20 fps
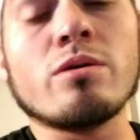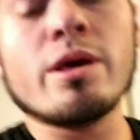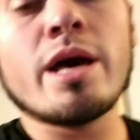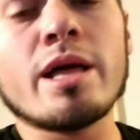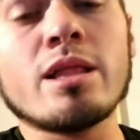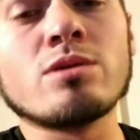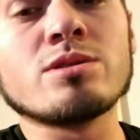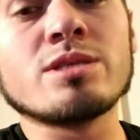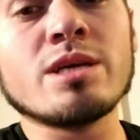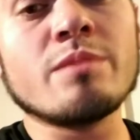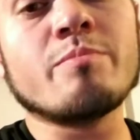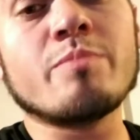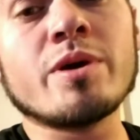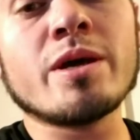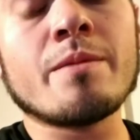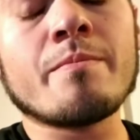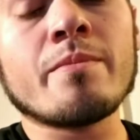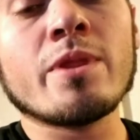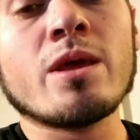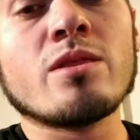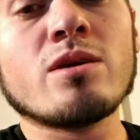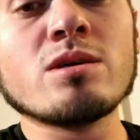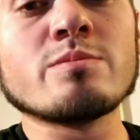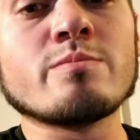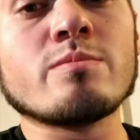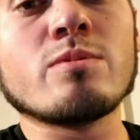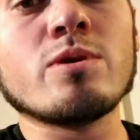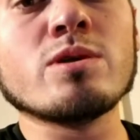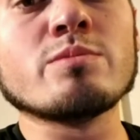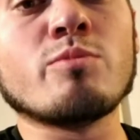yeah, a little tidbit:
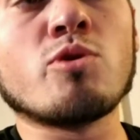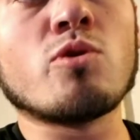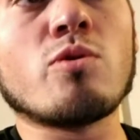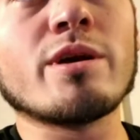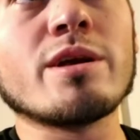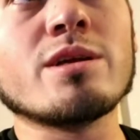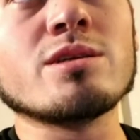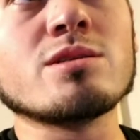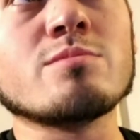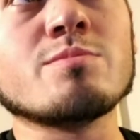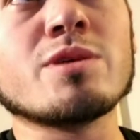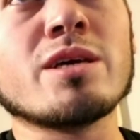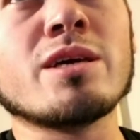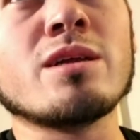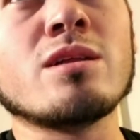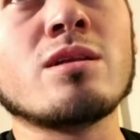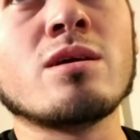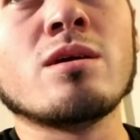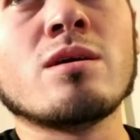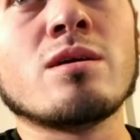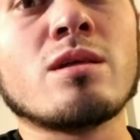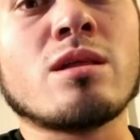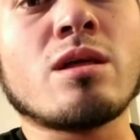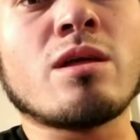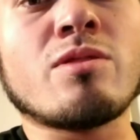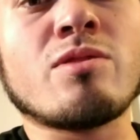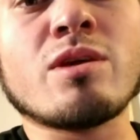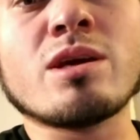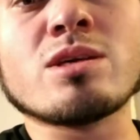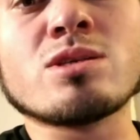there's more organisms in a
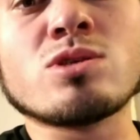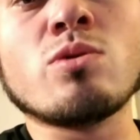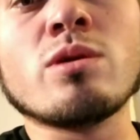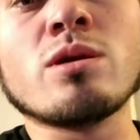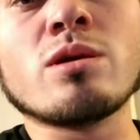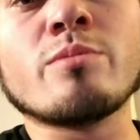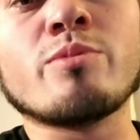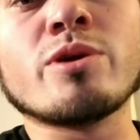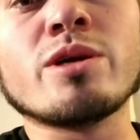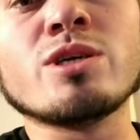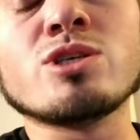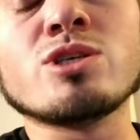thing of soil, I'm pretty